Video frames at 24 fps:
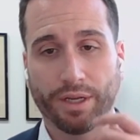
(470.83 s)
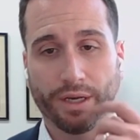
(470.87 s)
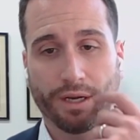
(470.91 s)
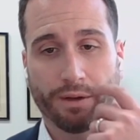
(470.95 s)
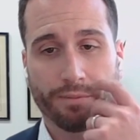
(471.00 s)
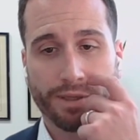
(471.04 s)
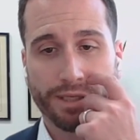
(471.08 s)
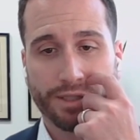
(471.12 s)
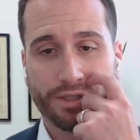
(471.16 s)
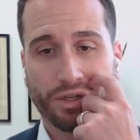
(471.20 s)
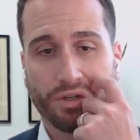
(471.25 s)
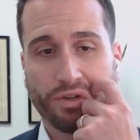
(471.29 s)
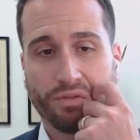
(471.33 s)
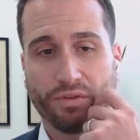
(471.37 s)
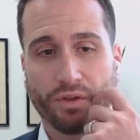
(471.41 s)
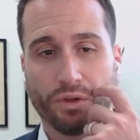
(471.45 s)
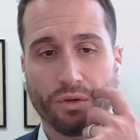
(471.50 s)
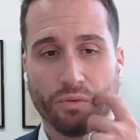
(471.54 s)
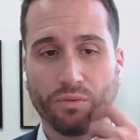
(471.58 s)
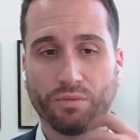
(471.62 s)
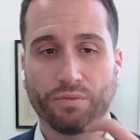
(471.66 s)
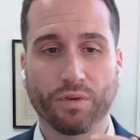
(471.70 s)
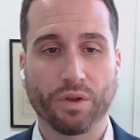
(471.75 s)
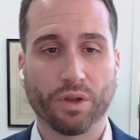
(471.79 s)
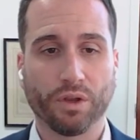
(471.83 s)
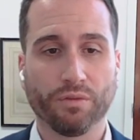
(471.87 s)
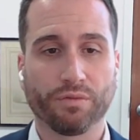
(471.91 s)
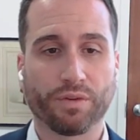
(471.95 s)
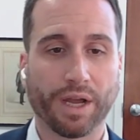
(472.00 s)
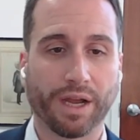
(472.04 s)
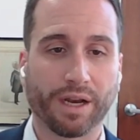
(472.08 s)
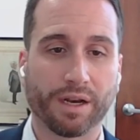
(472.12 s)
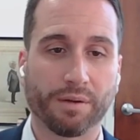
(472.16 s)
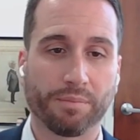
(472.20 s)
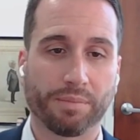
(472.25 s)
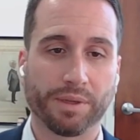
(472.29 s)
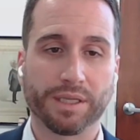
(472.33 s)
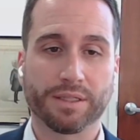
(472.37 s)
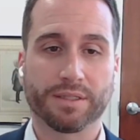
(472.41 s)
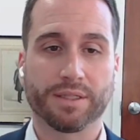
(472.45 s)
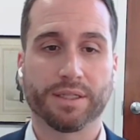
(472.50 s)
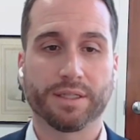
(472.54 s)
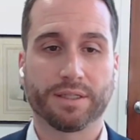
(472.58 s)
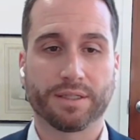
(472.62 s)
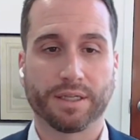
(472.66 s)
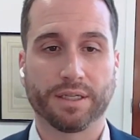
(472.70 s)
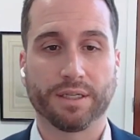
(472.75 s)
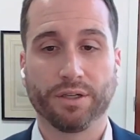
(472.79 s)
I mean, so if you've got a business and